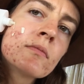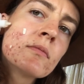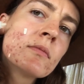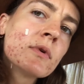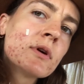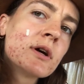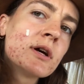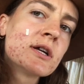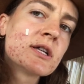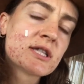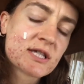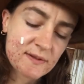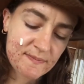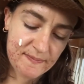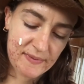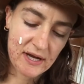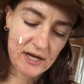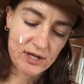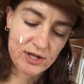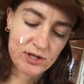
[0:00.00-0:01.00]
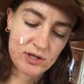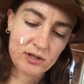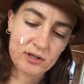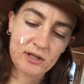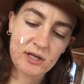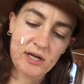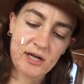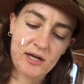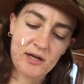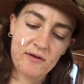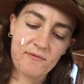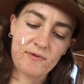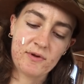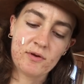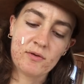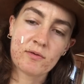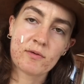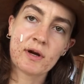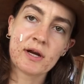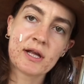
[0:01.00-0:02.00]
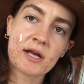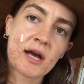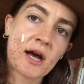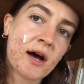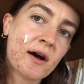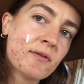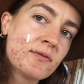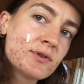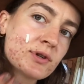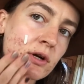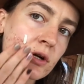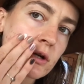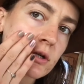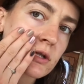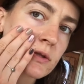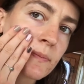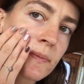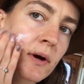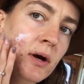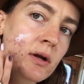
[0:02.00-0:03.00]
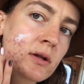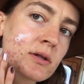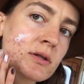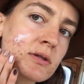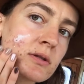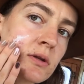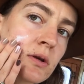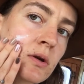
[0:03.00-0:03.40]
especially if you already have dark spots.